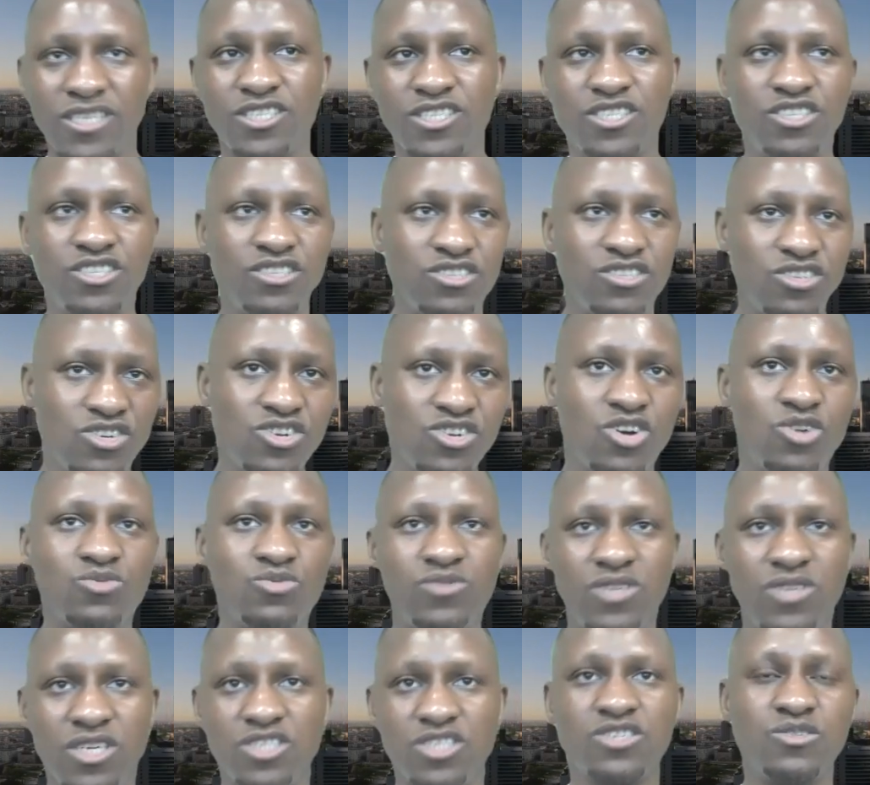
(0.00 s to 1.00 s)

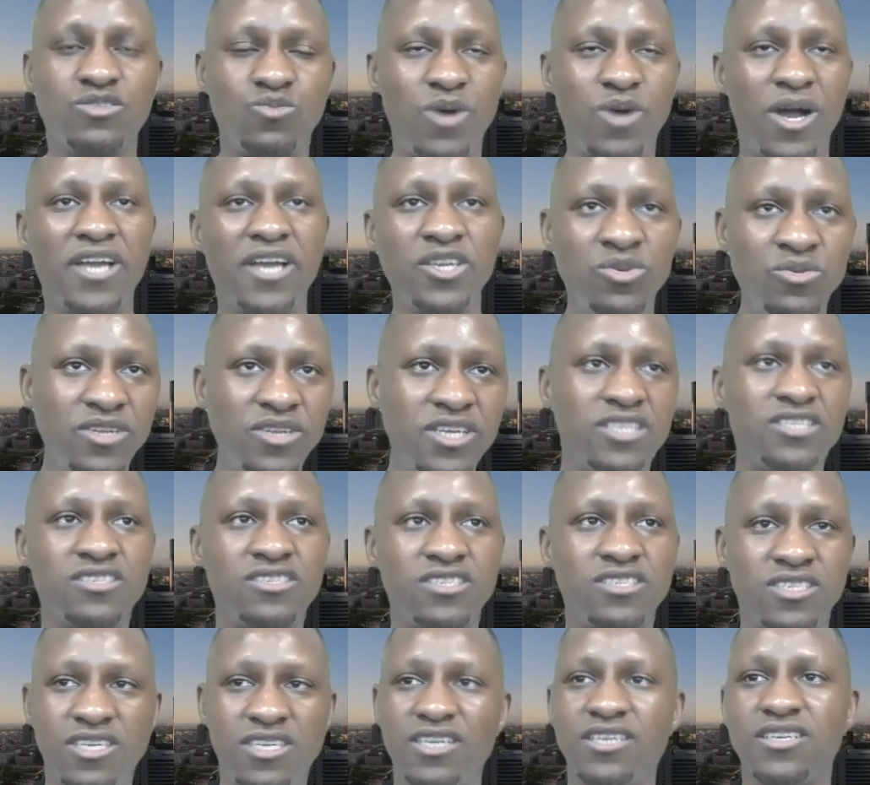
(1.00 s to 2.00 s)
this is why you need
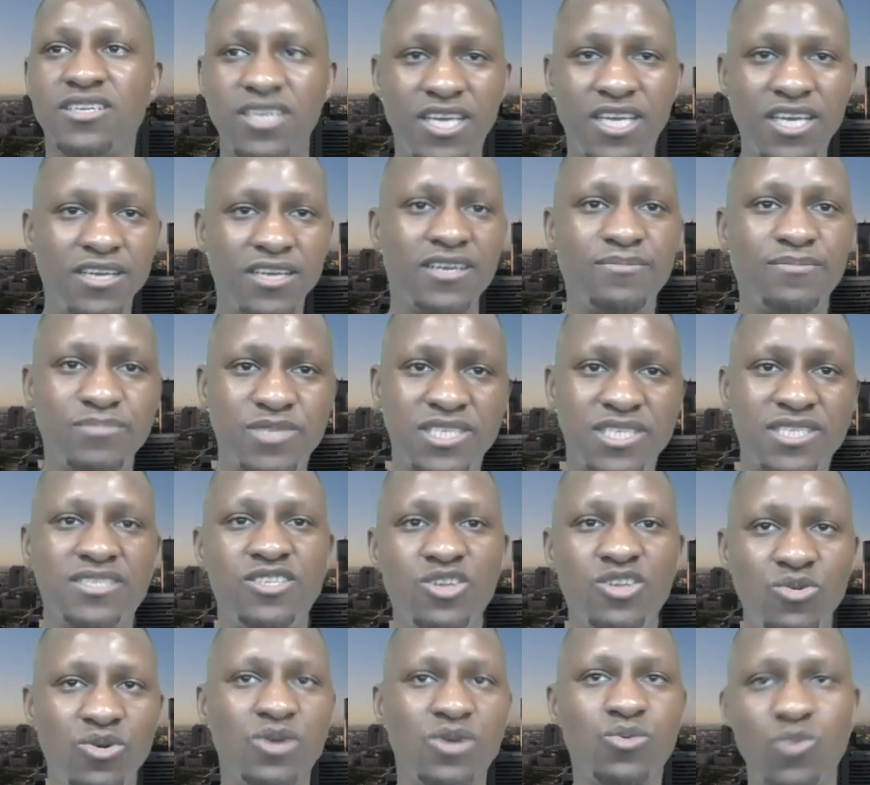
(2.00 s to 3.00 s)
to keep
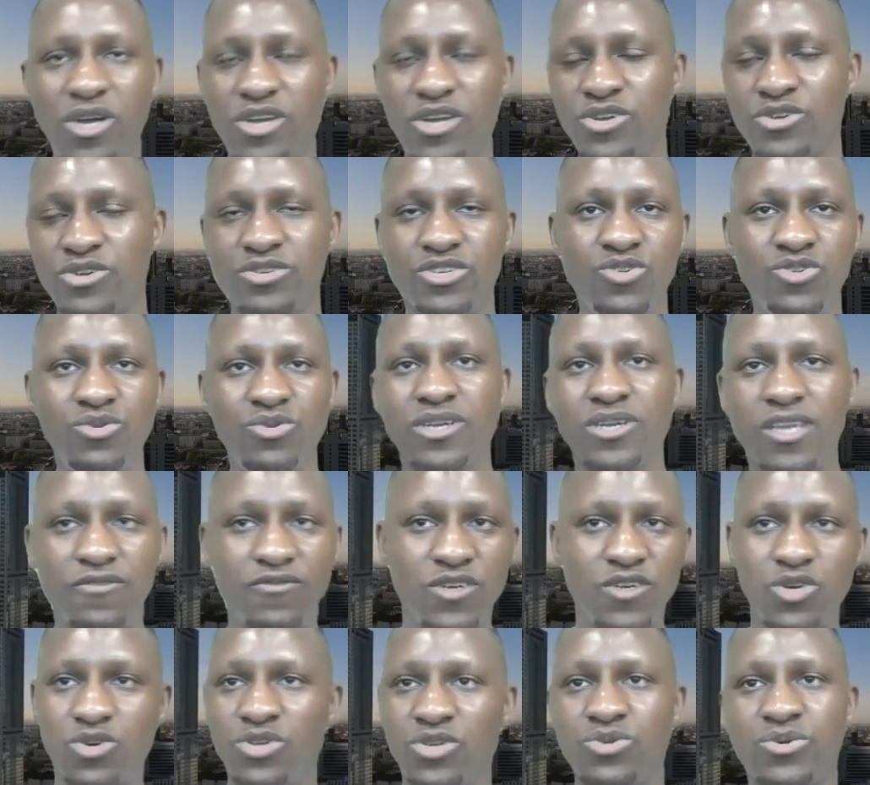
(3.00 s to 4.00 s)
doing what you're doing,
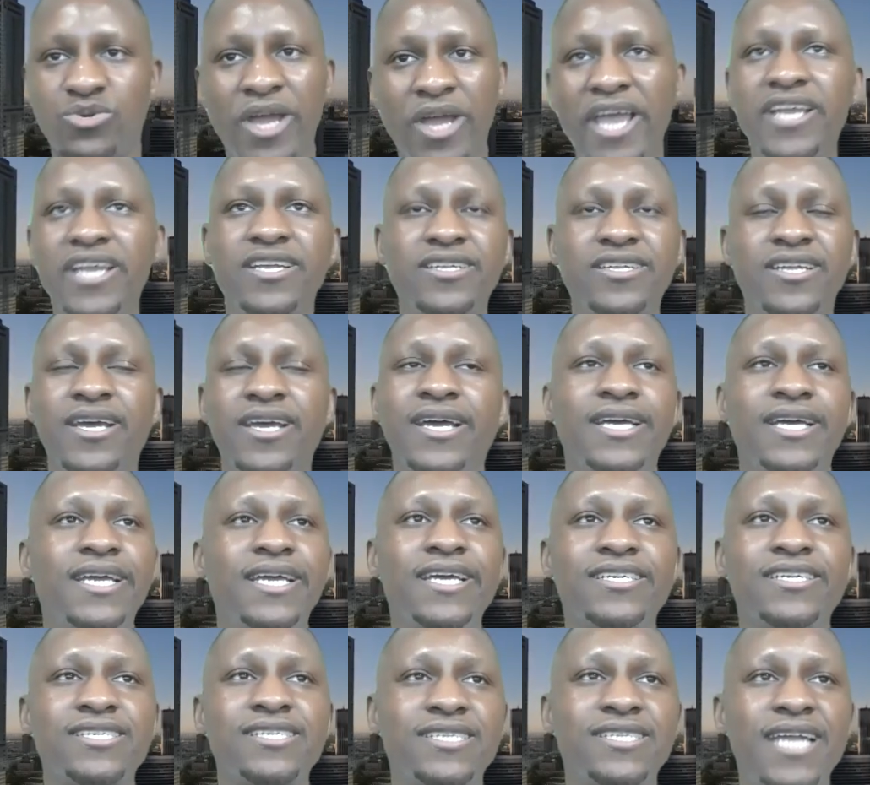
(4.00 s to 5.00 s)
even though you hate it,
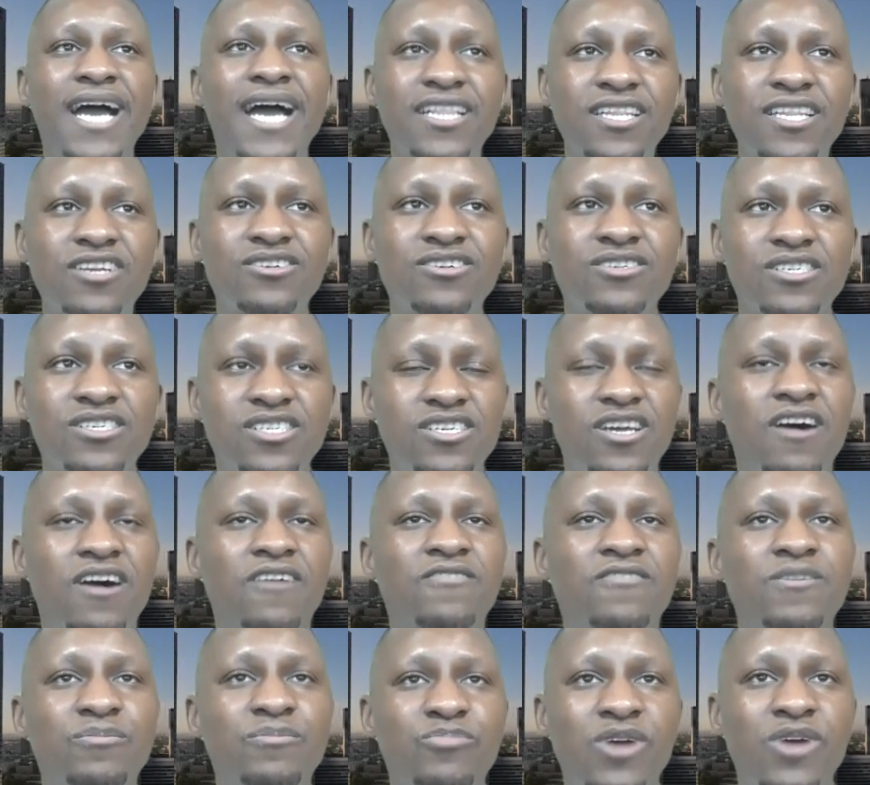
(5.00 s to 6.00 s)
is not going to
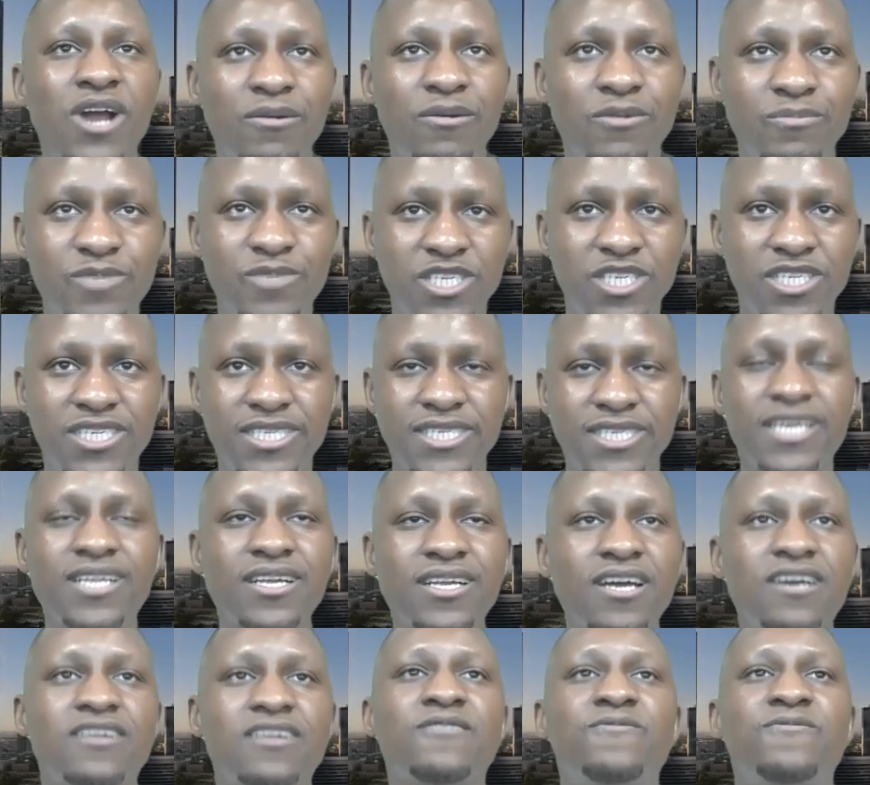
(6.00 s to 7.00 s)
solve the problem. She's still
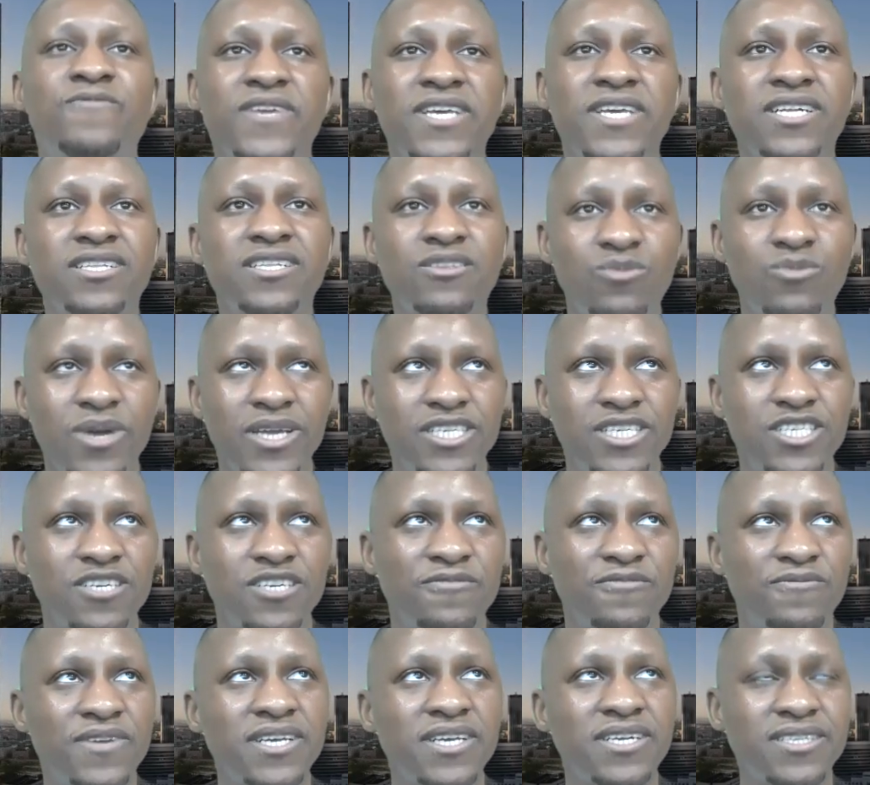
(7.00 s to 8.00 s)
going to feel the way
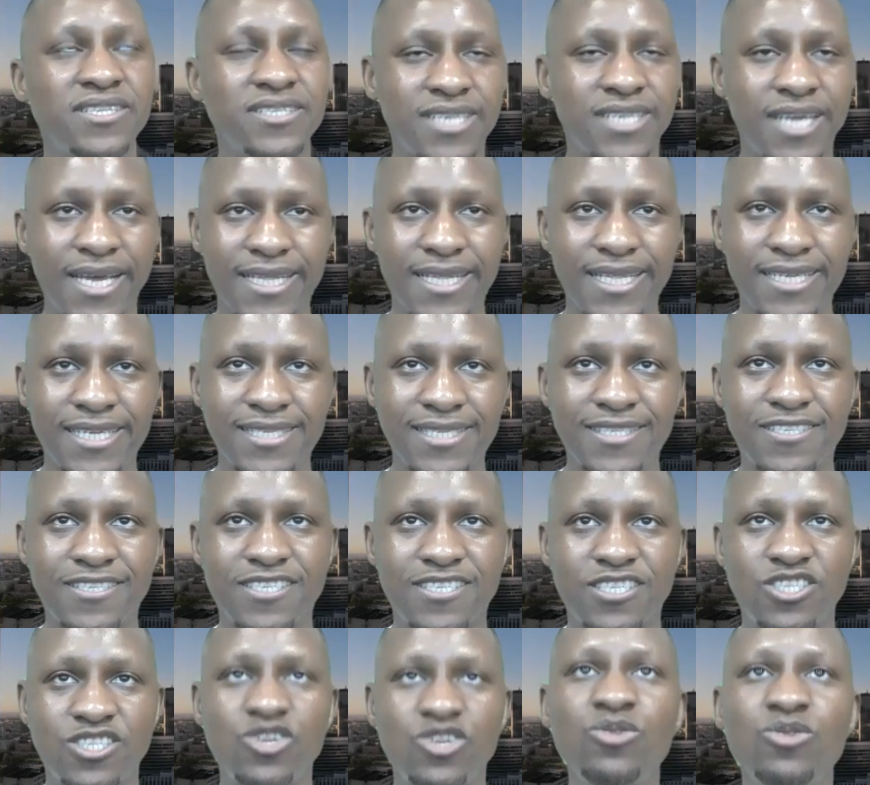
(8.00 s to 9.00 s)
she feels. This is
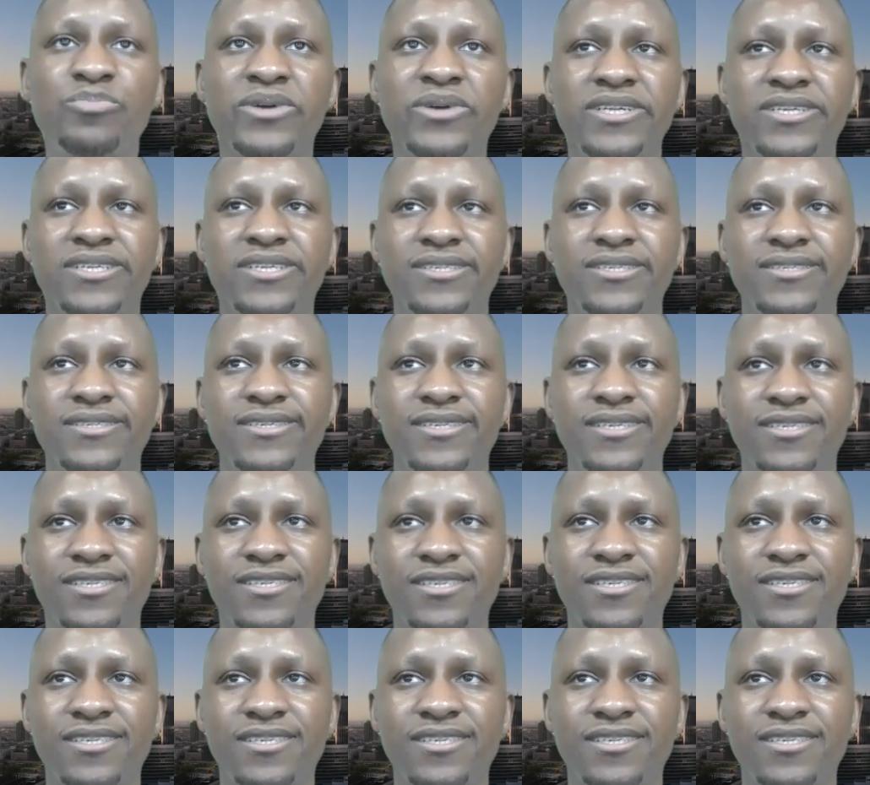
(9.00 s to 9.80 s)
stupid. This is